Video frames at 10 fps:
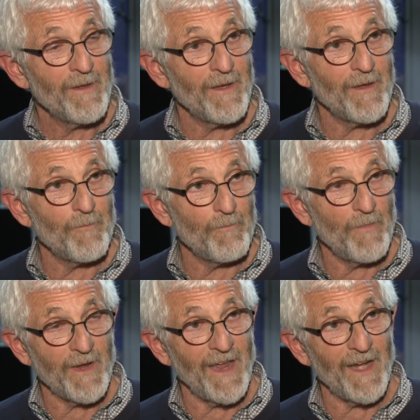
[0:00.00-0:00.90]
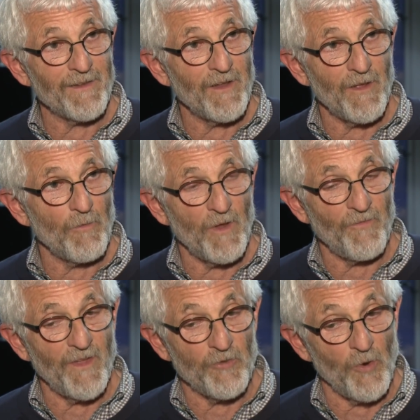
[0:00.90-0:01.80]
Um, again, uh,
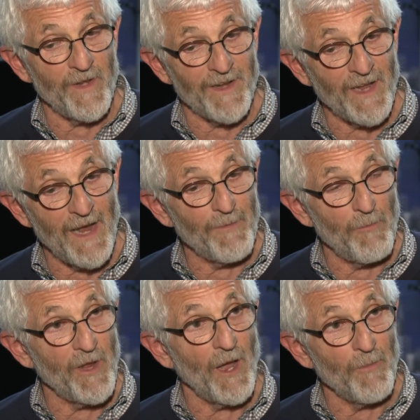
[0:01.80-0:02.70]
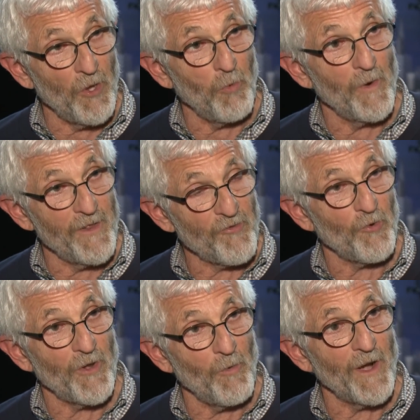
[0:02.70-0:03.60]
if during that time they become ill, we
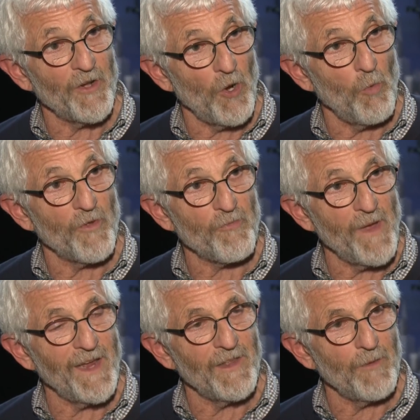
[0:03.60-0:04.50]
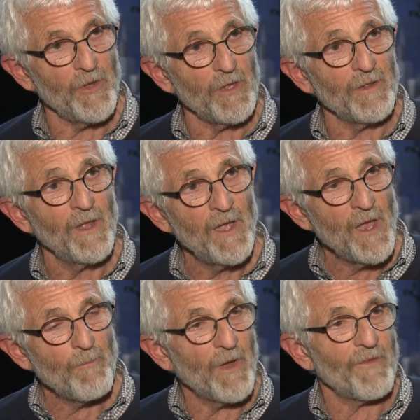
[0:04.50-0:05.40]
certainly want to know what's making them ill.
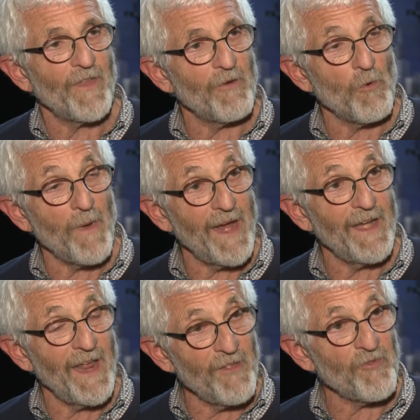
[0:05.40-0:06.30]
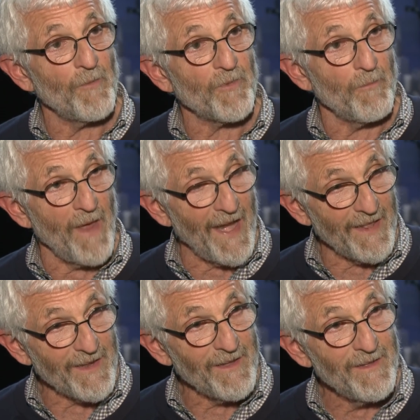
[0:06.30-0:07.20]
But if they remain asymptomatic,